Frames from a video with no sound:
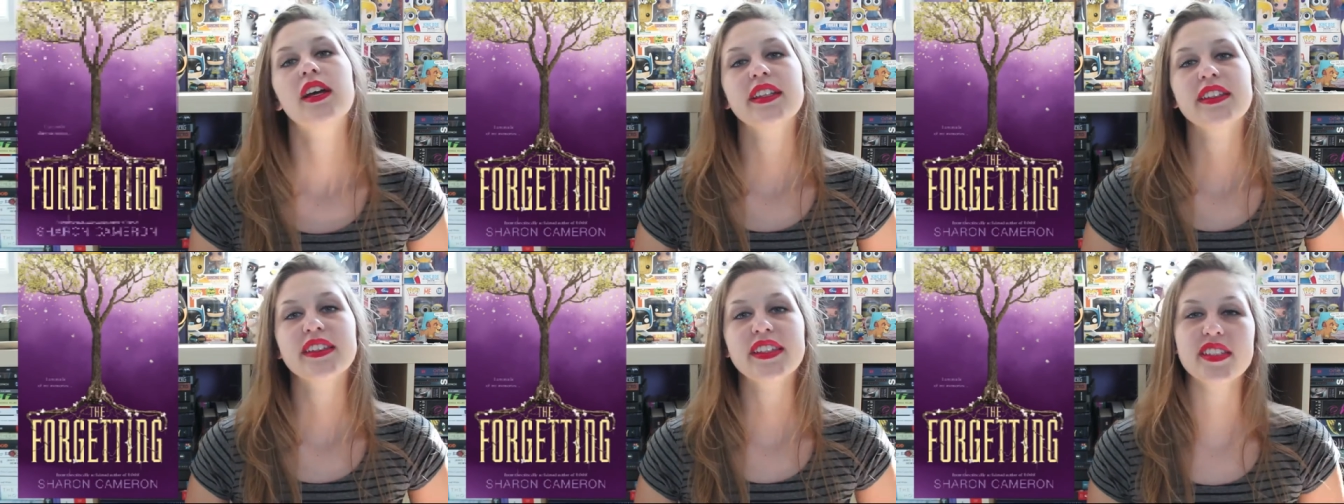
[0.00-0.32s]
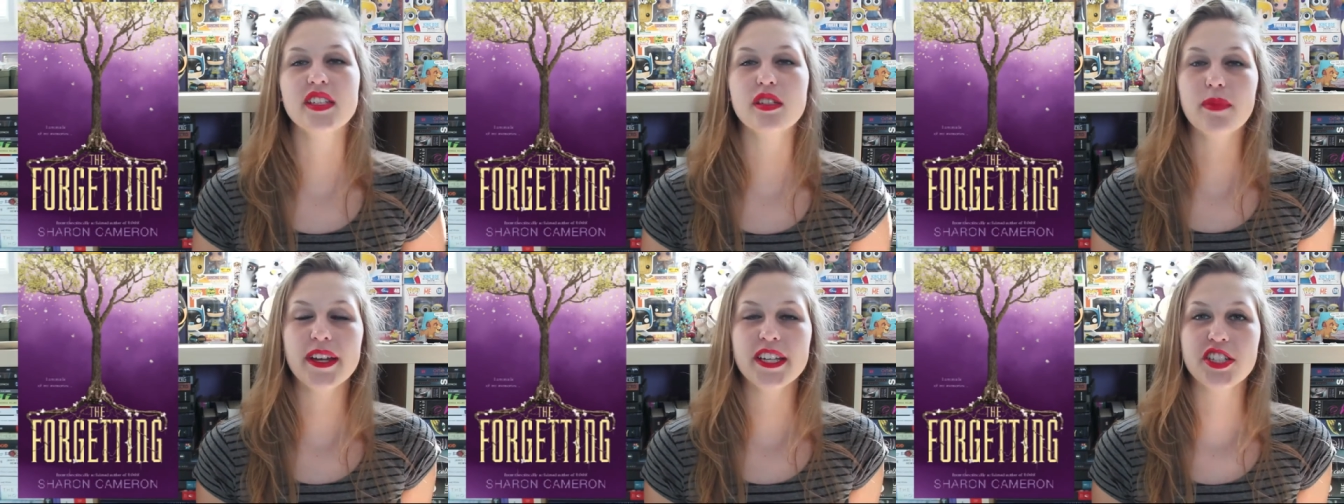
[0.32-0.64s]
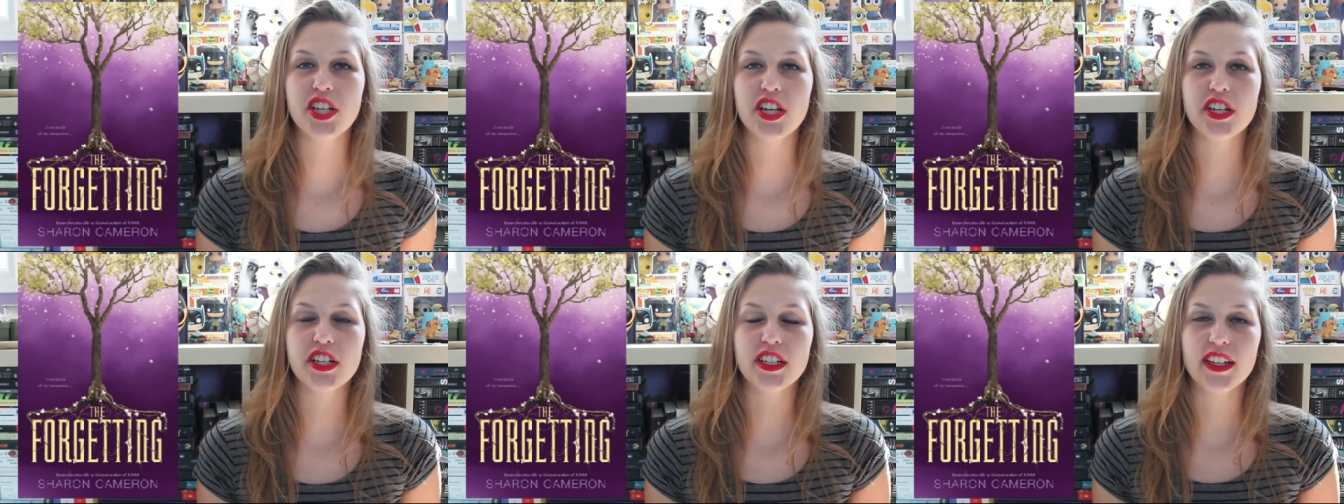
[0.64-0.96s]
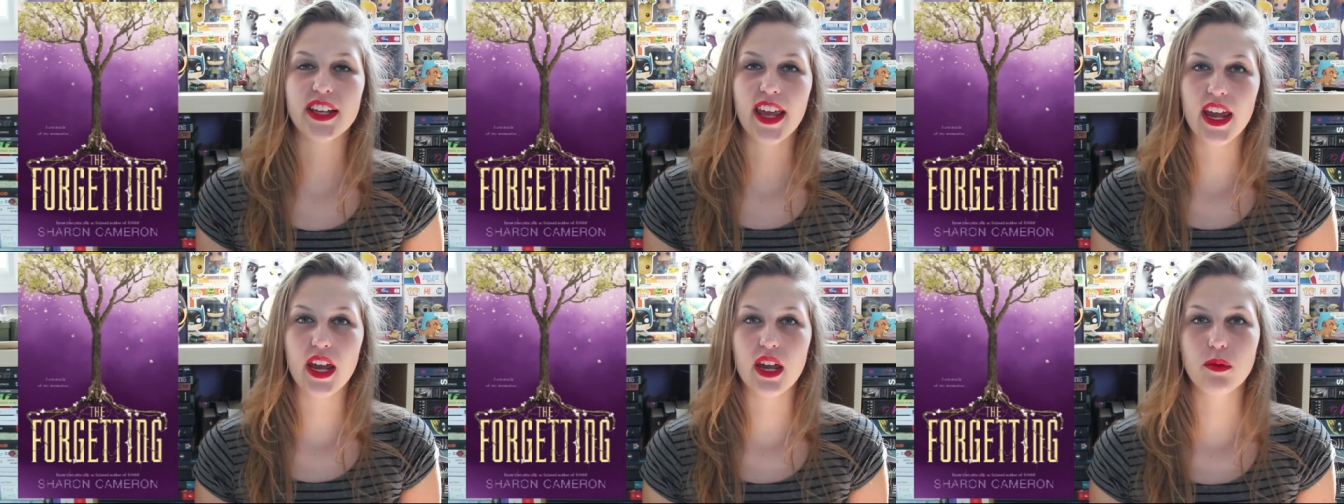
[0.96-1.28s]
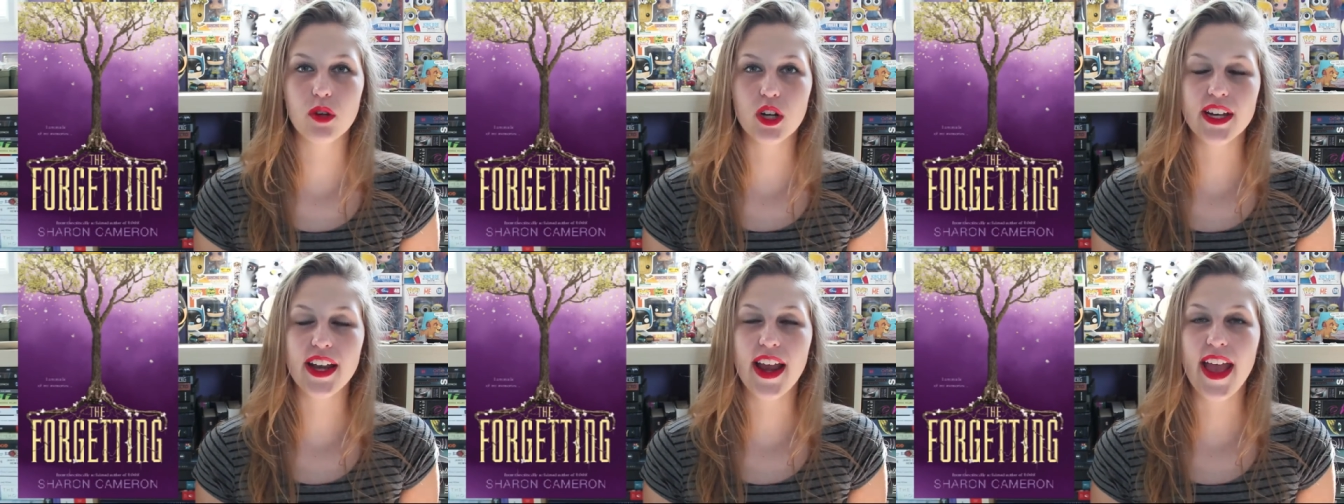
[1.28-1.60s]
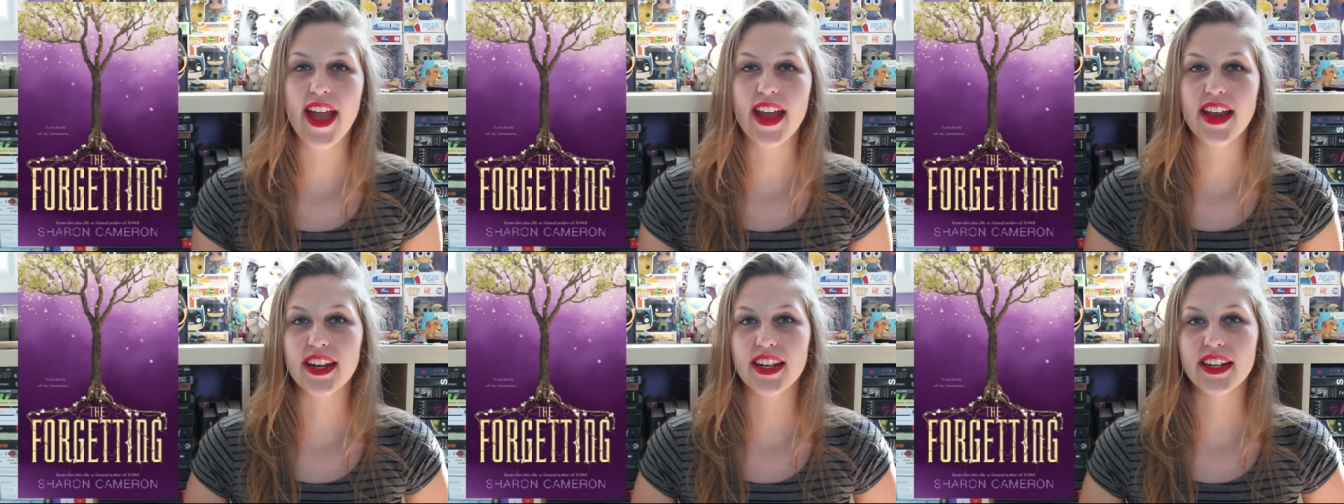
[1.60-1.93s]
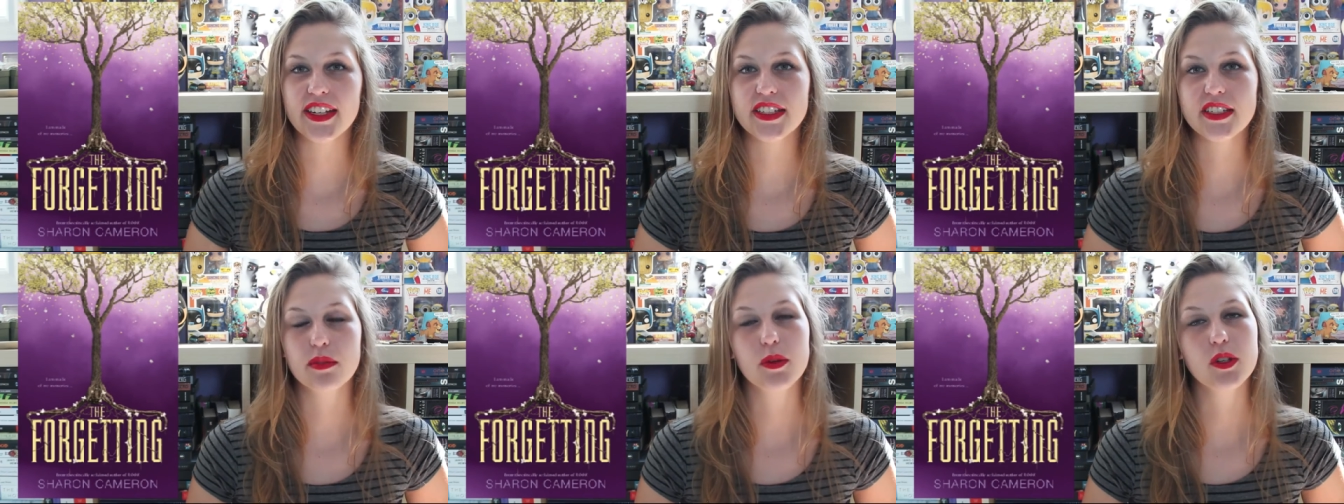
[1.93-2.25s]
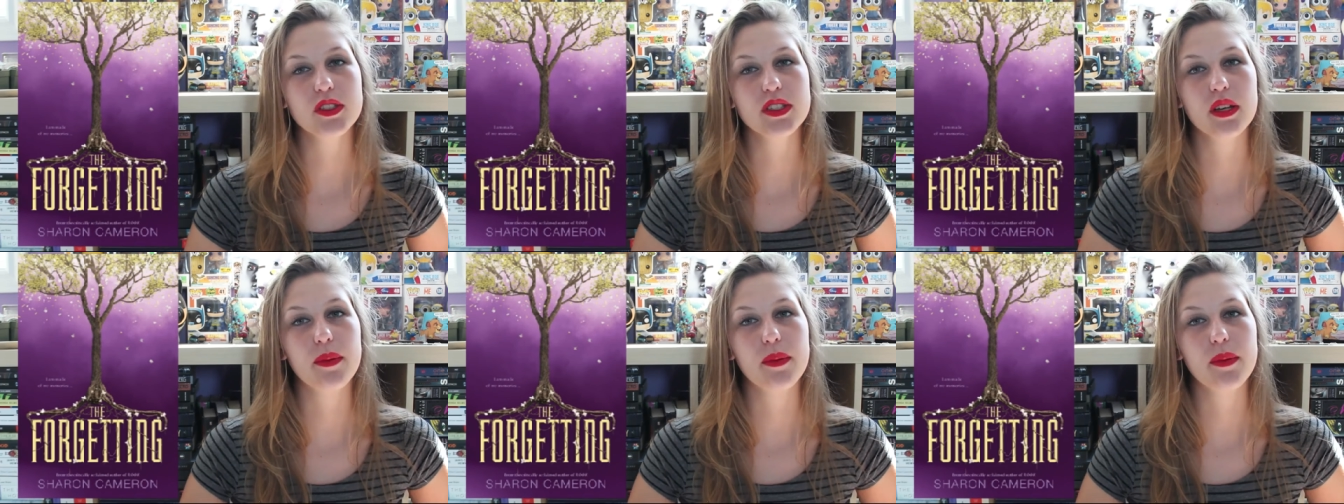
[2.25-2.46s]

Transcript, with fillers: This is by Sharon Cameron, and it is supposed to